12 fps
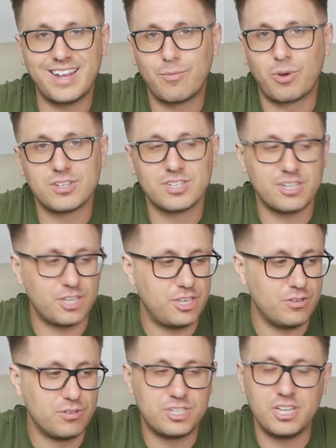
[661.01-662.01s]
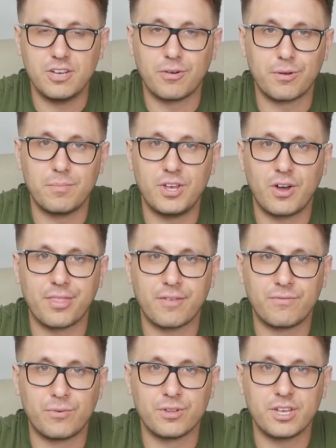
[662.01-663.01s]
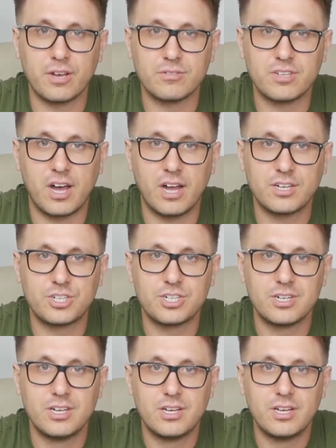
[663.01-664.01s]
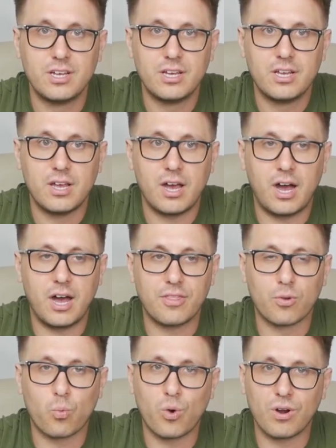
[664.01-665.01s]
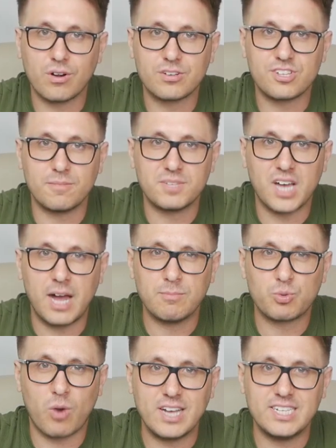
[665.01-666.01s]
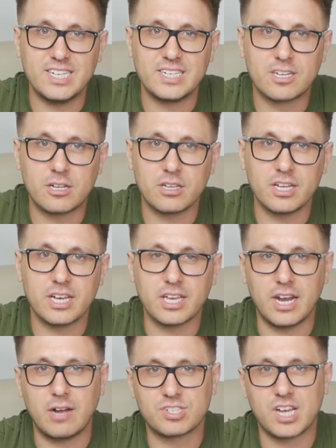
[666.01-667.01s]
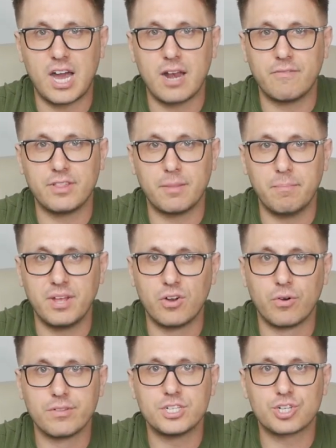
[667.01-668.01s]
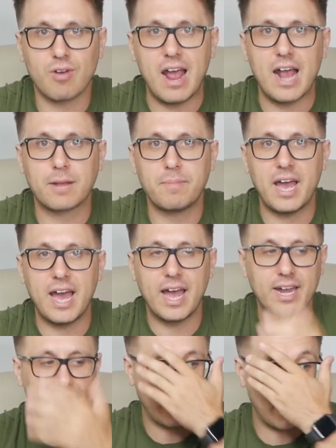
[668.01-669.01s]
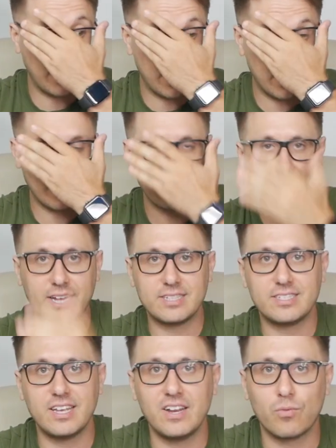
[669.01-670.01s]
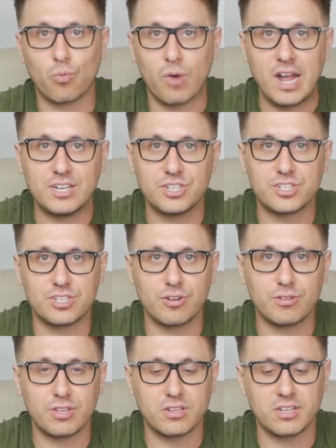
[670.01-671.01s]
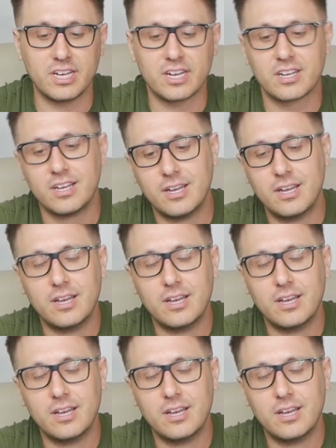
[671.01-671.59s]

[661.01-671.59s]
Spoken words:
It wasn't a huge deal to me on the Folio Touch. There were some times where I did click and I was kind of in the middle of the trackpad and it didn't register the click.